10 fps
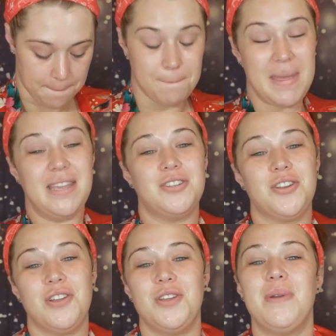Make
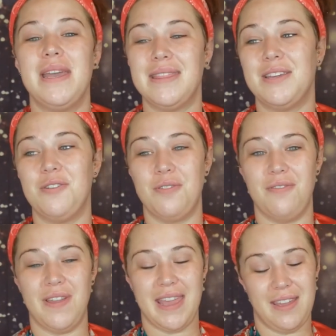sure you hit the
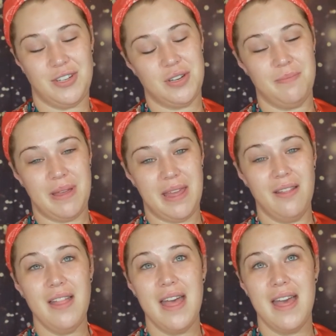notification bell.